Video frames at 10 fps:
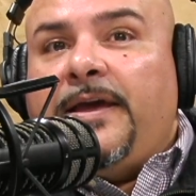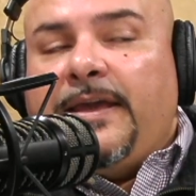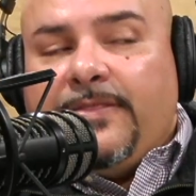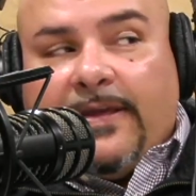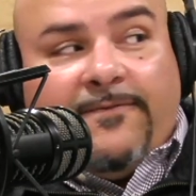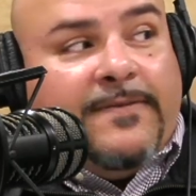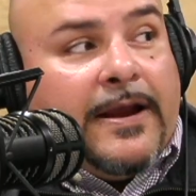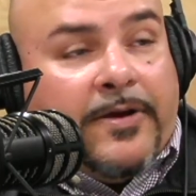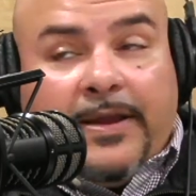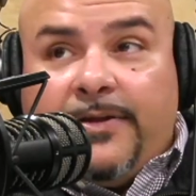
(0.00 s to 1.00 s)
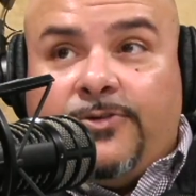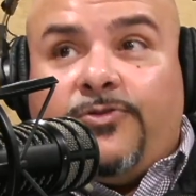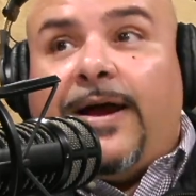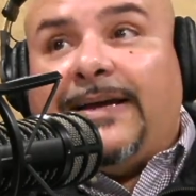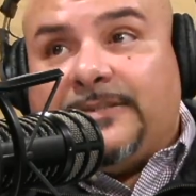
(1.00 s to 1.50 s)
they vary
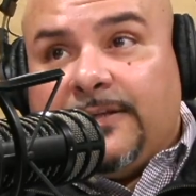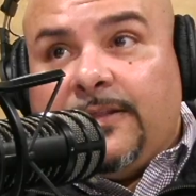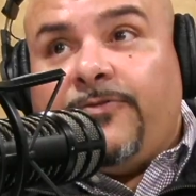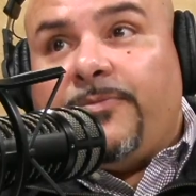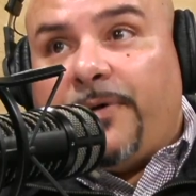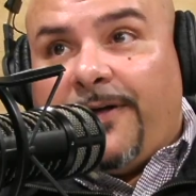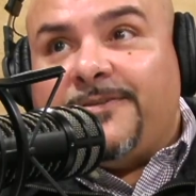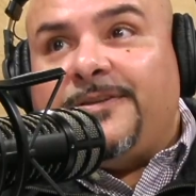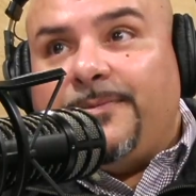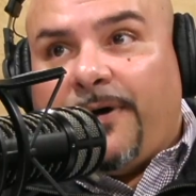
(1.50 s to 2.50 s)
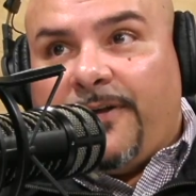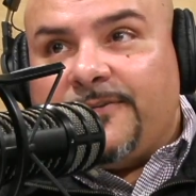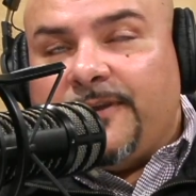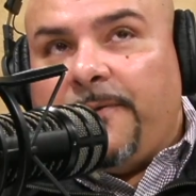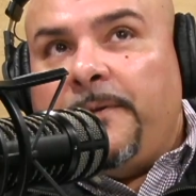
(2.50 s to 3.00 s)
drastically from policy to
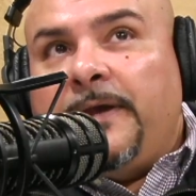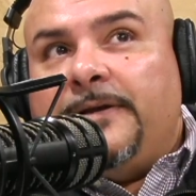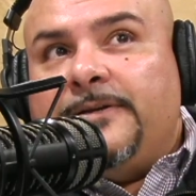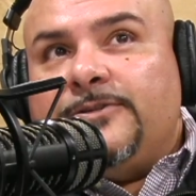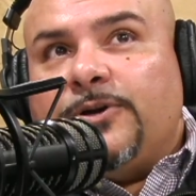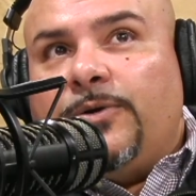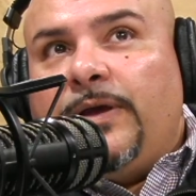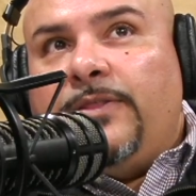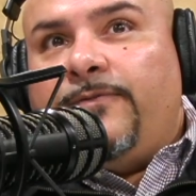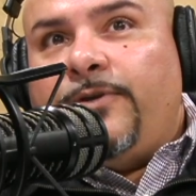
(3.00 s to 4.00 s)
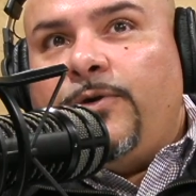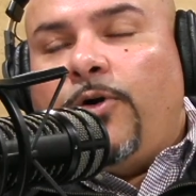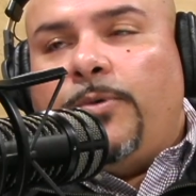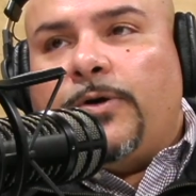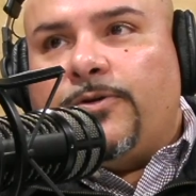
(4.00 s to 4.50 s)
policy. So in the few
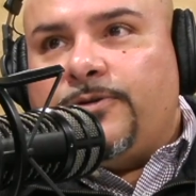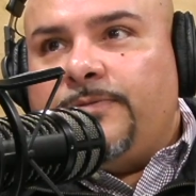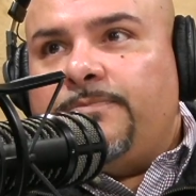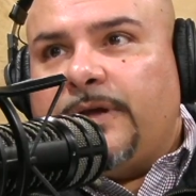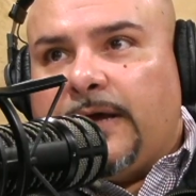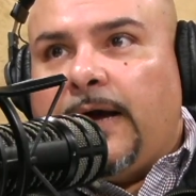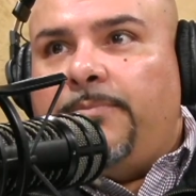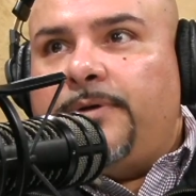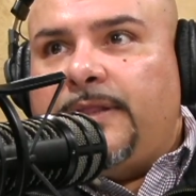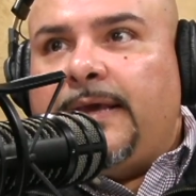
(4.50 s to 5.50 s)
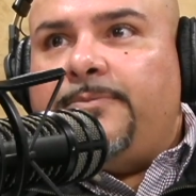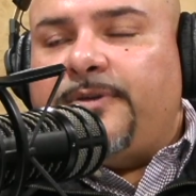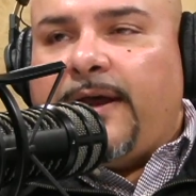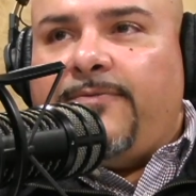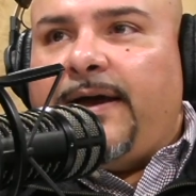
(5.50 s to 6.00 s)
homeowner claims
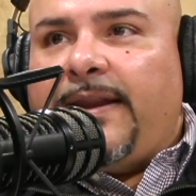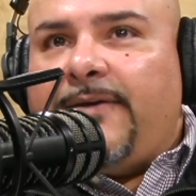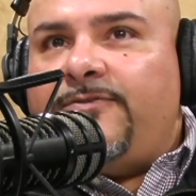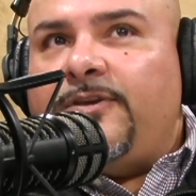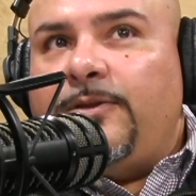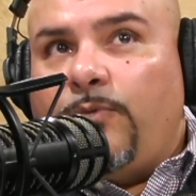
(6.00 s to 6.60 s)
that I've had, I've seen